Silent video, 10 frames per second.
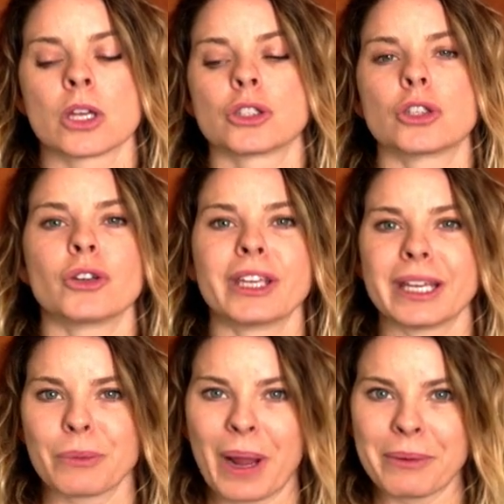So you can
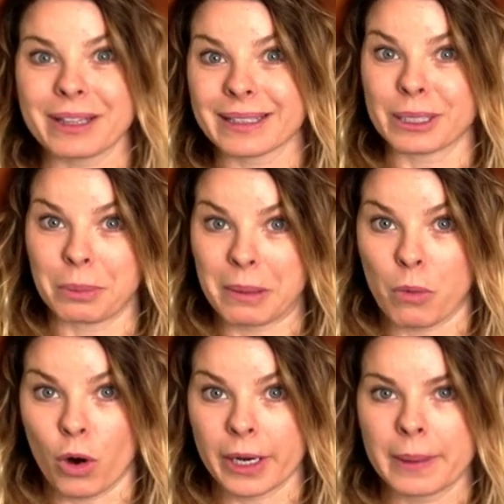get away with a little bit
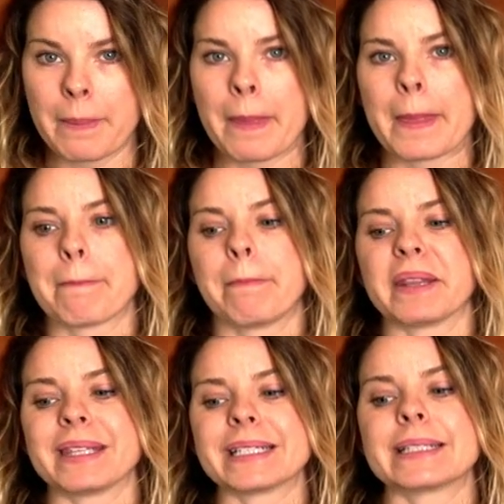more.
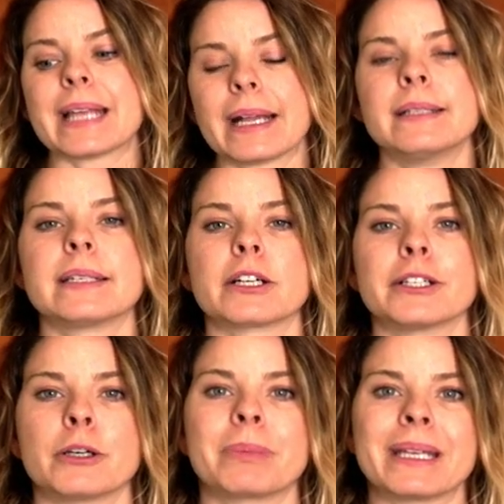But this
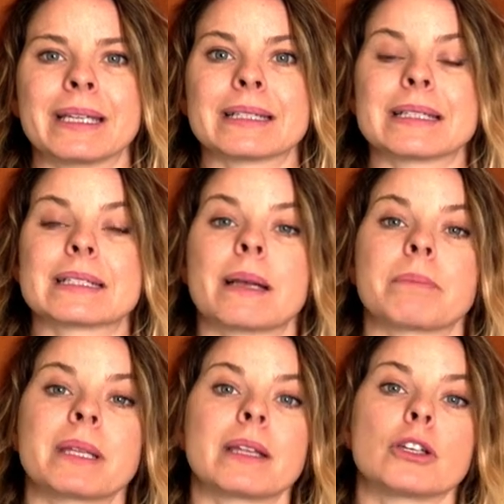secondary obedience is
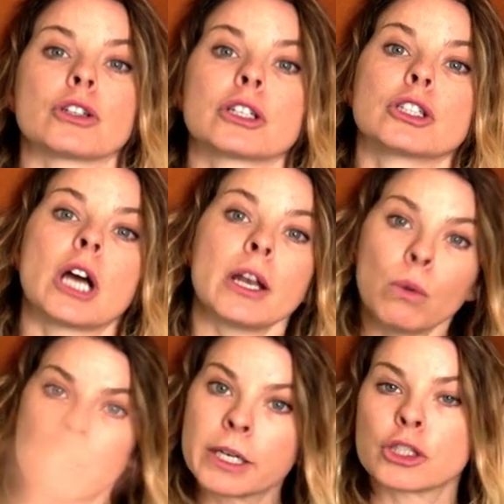something that you're gonna
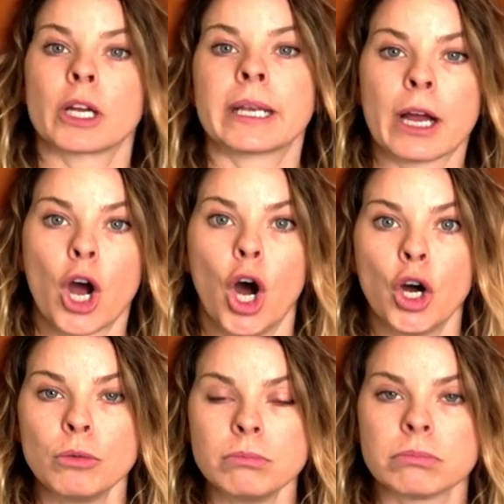wanna train at
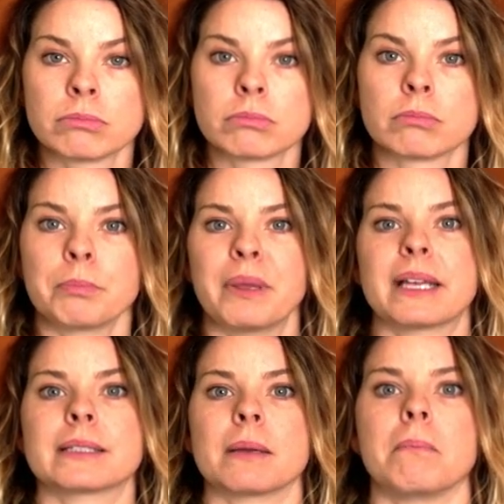home
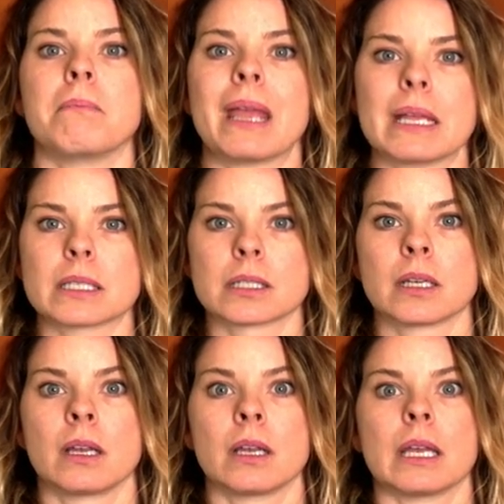because it makes
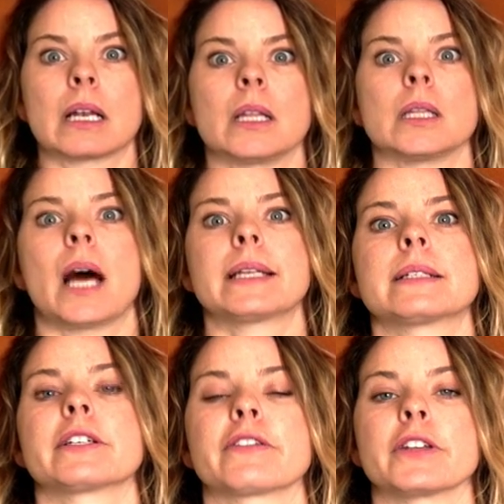it a lot
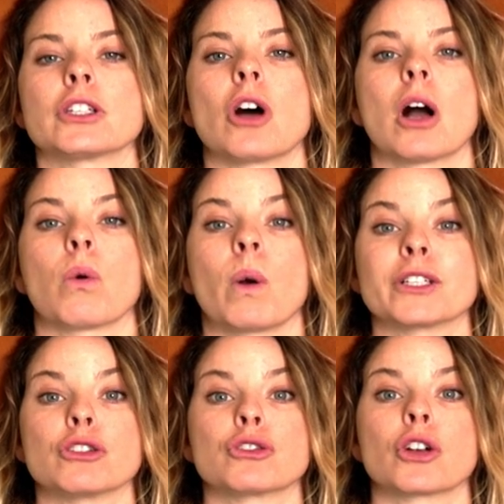easier for the dog
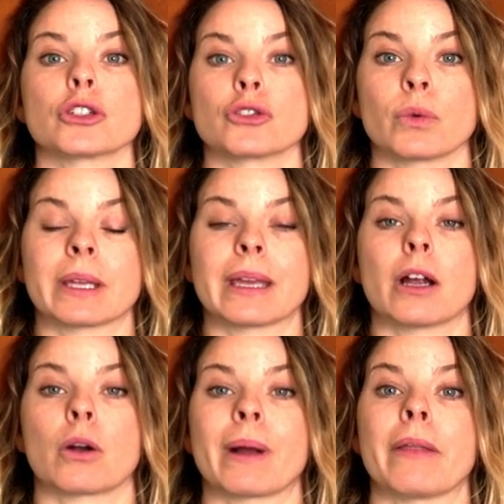once you start doing it
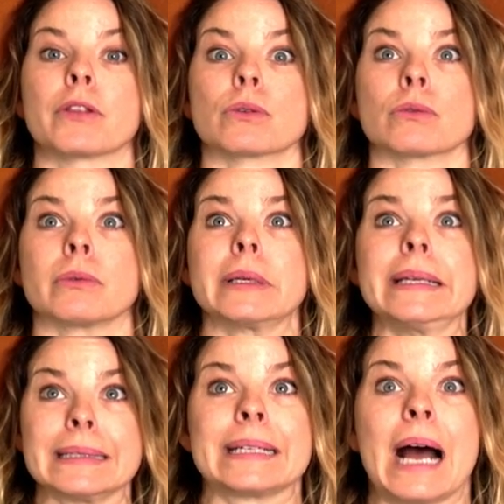around the
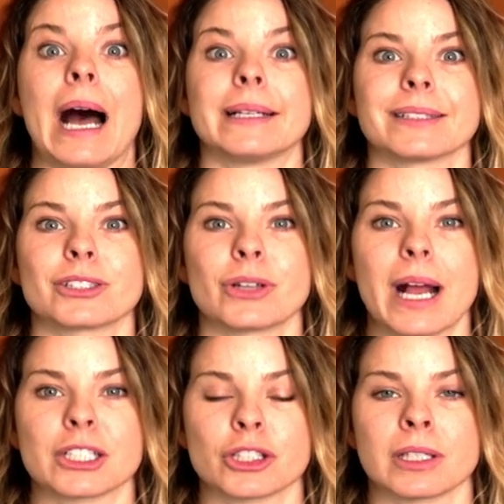really high
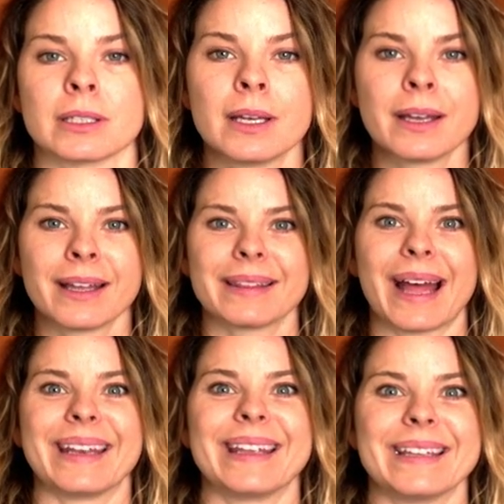distraction
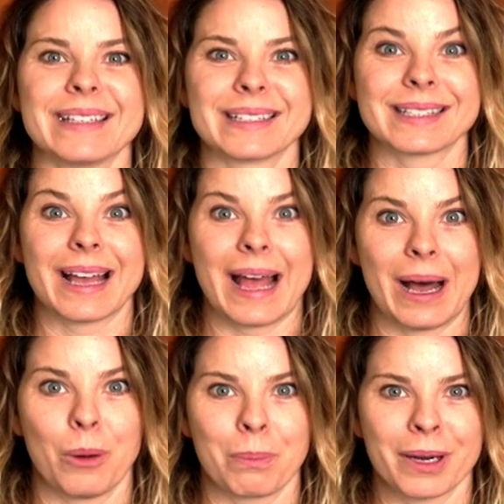that is a
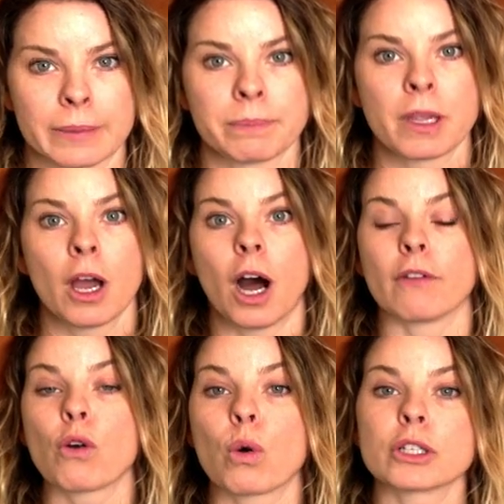helper.
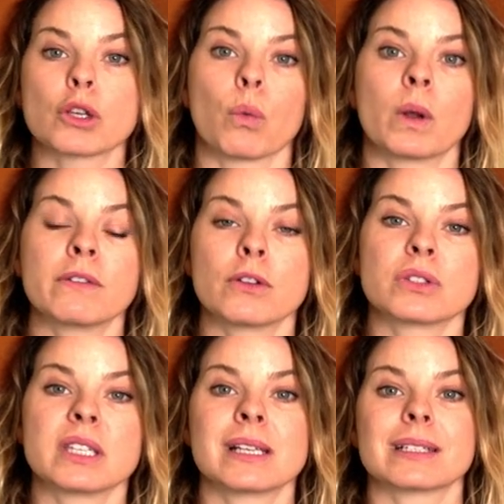Of course, one of those
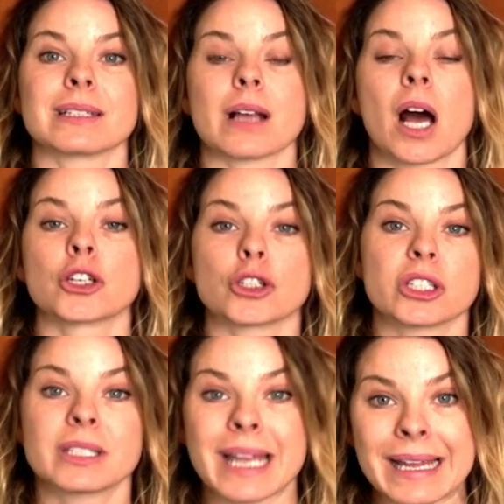things is
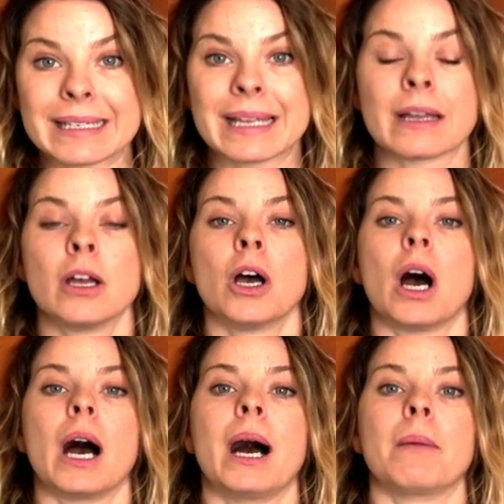understanding
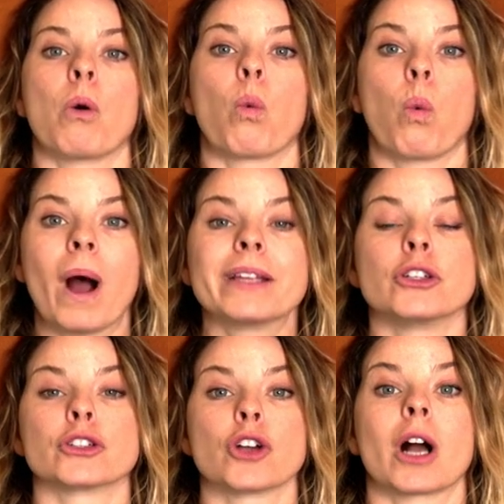um, what
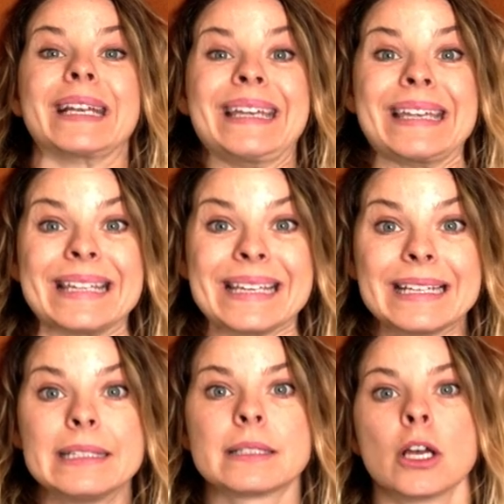your dog
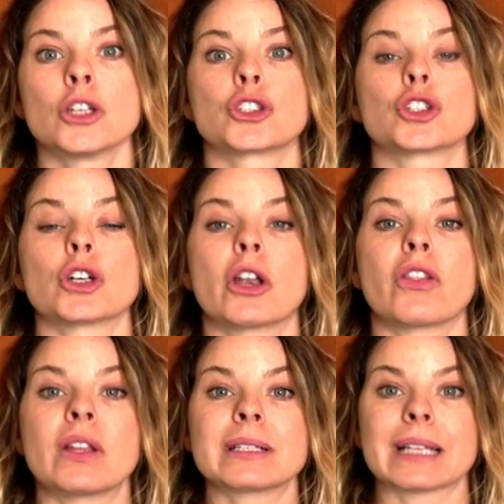needs. Certain
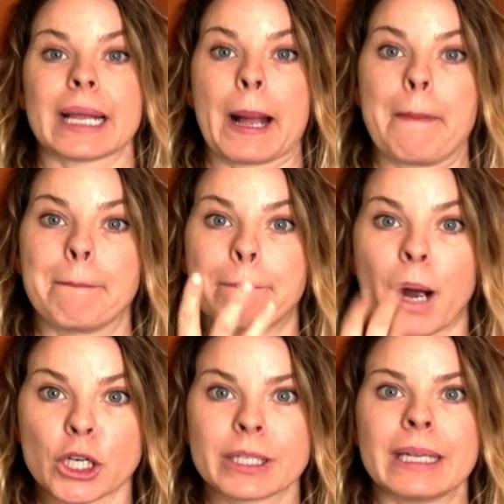things like
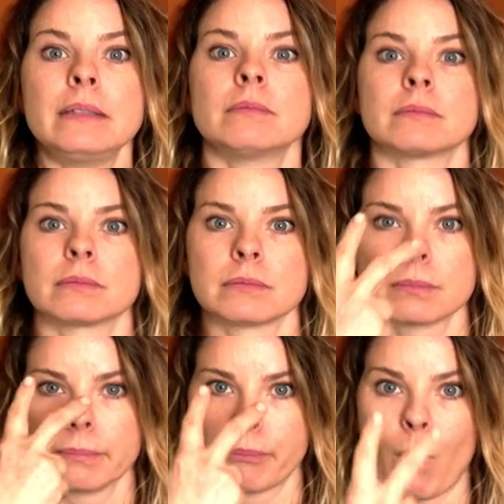barking
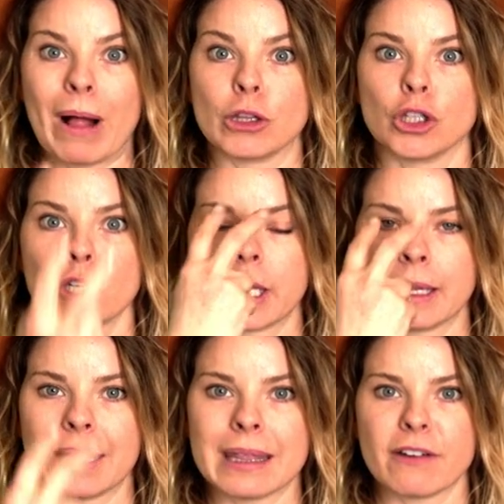while
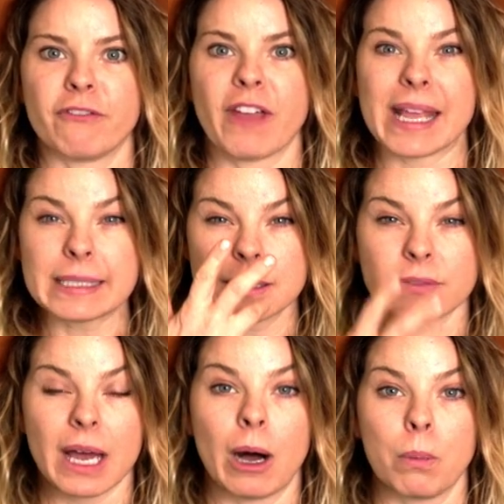looking in the face of
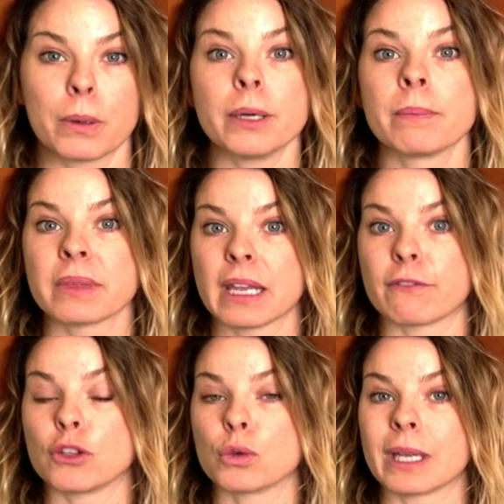the helper.
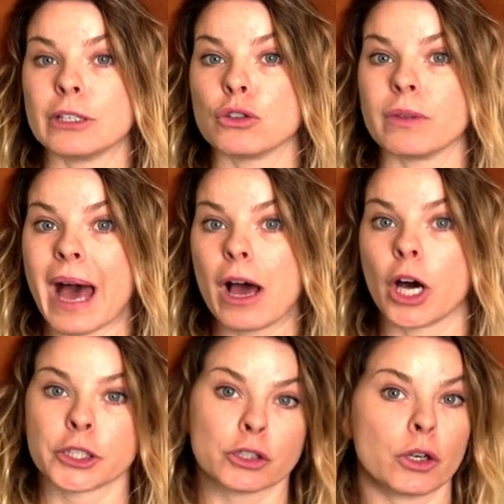If you can do that
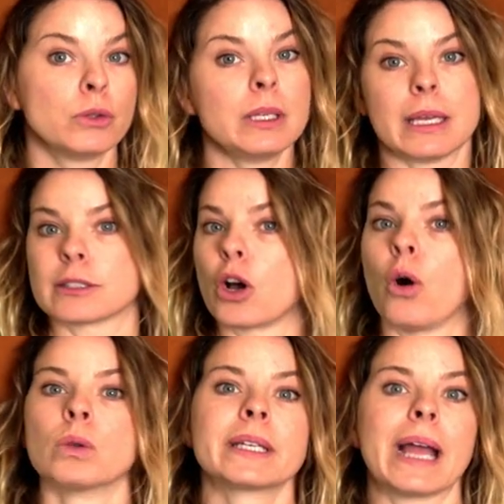on your own, it's
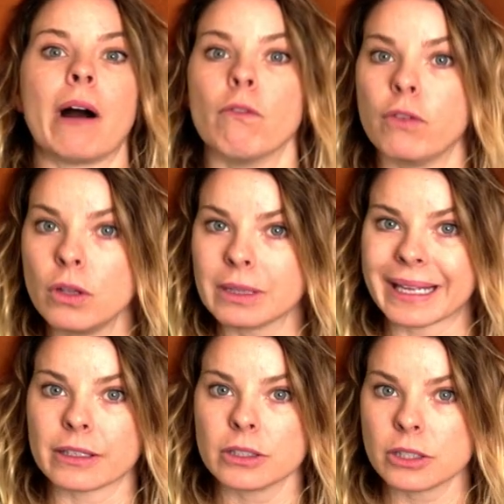only helpful
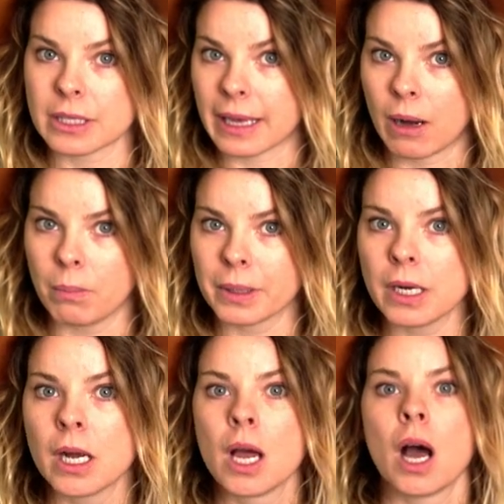later to the
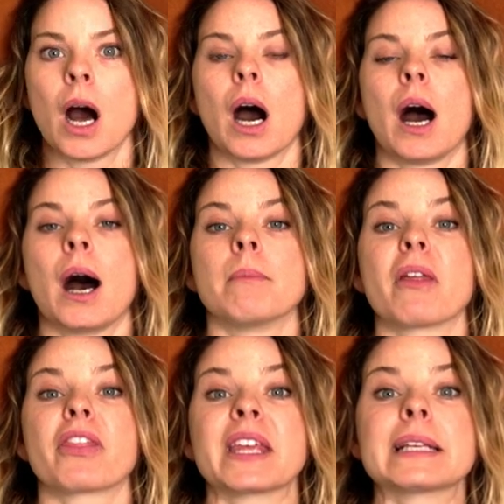helper. Um,
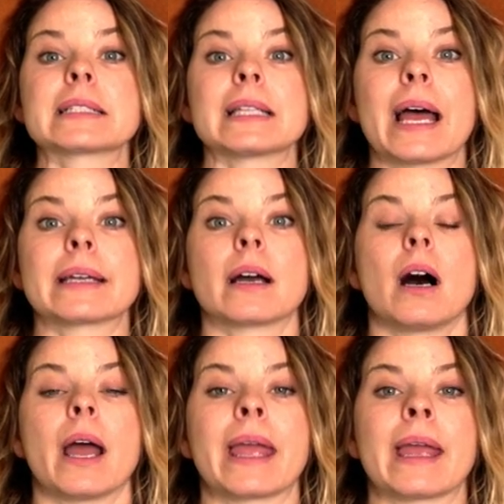things like
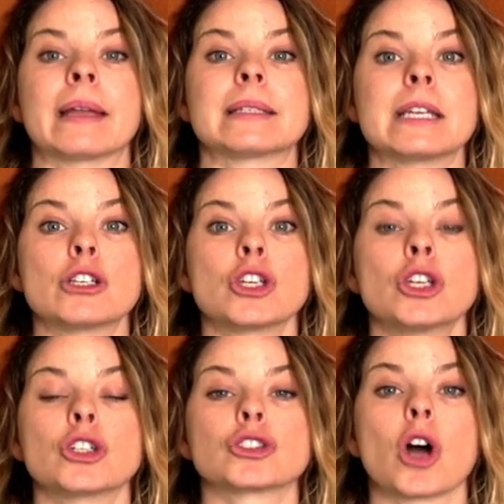A, teaching
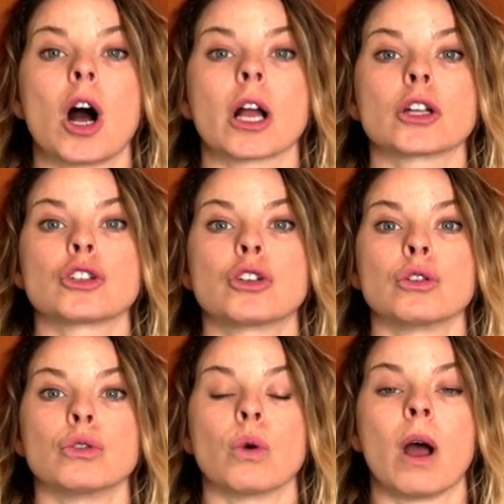your dog
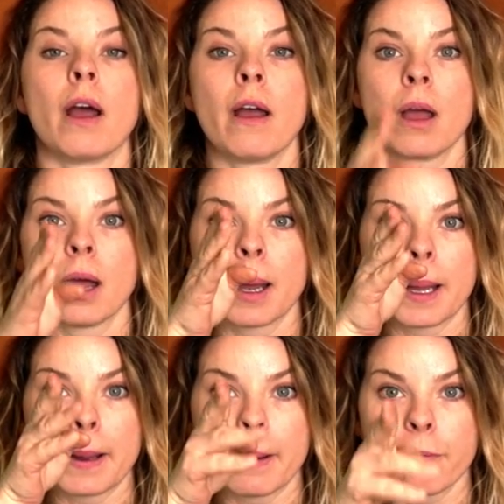to
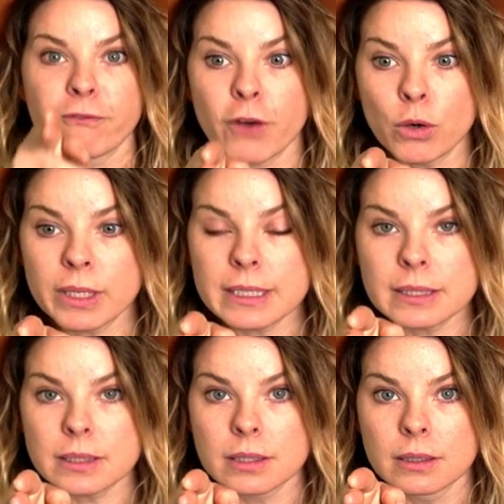
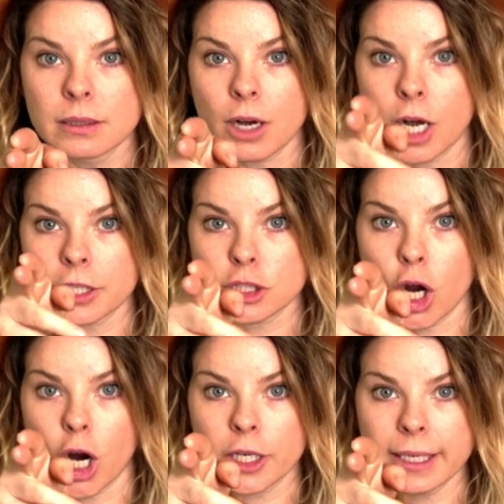focus on a
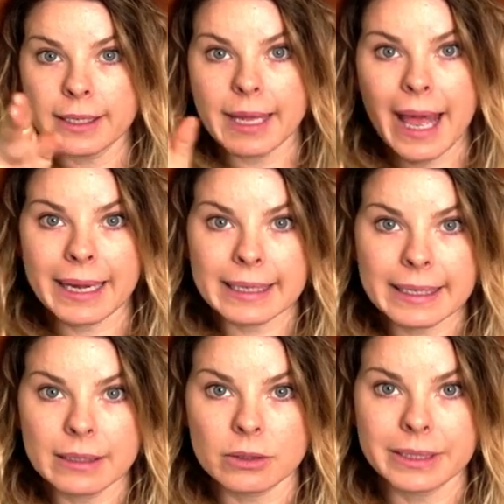target and
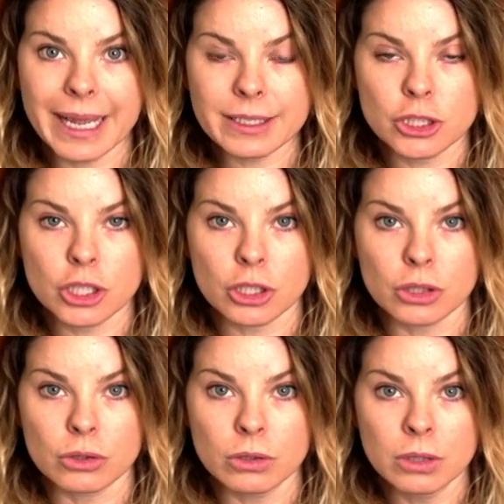heel next to
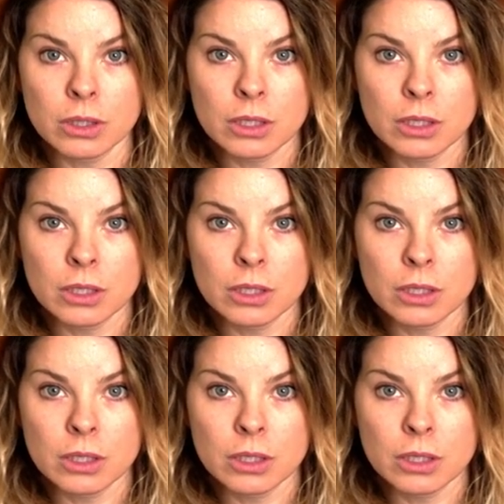you.